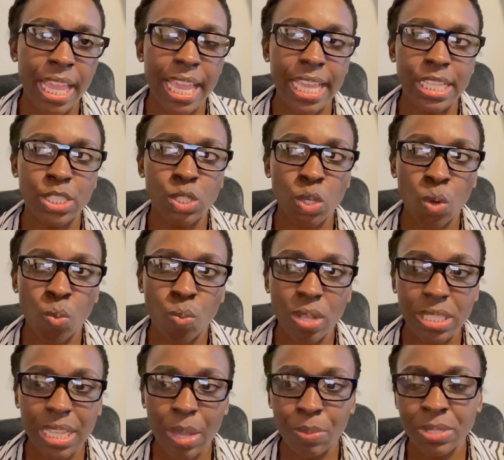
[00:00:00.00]
And so
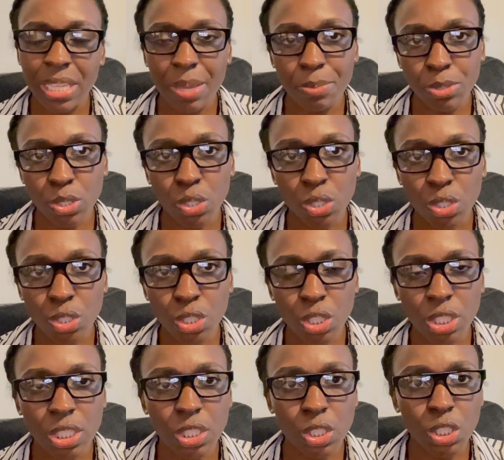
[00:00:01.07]
once I was able
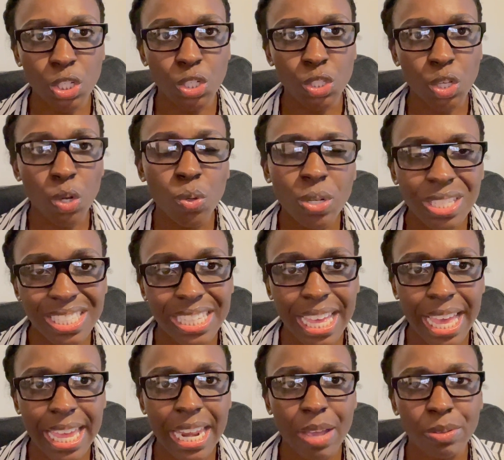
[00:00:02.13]
to notice
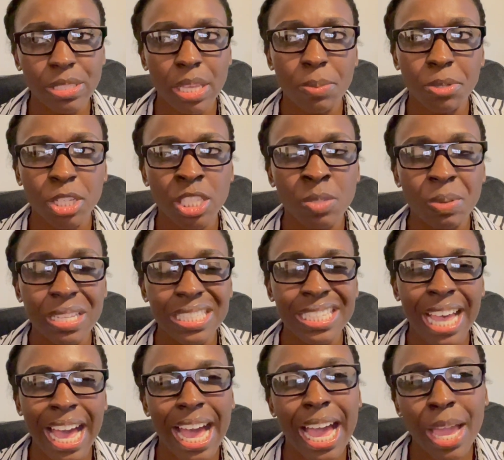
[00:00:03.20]
that and I was able to spend
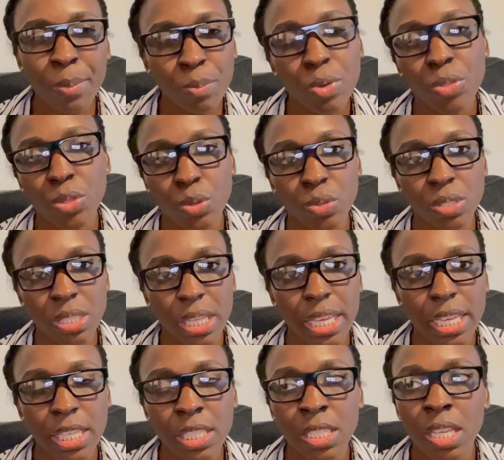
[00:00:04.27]
time with those
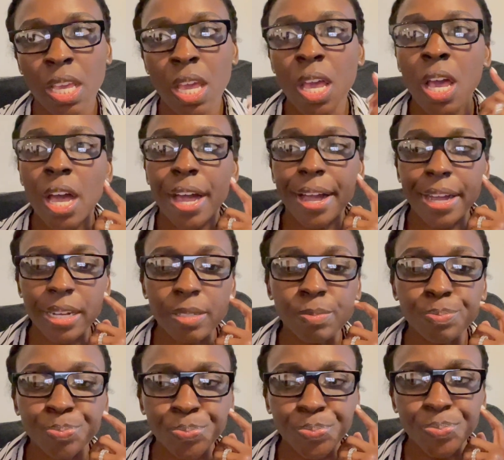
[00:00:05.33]
things,
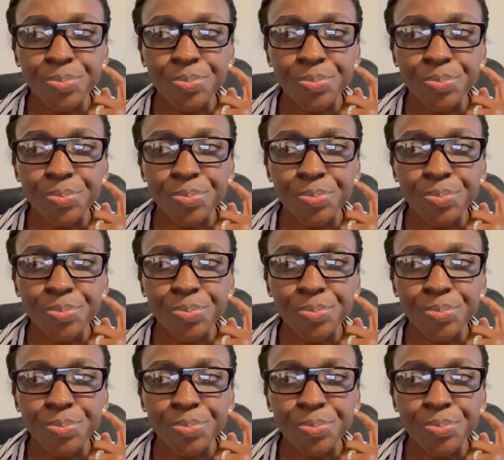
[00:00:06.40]
um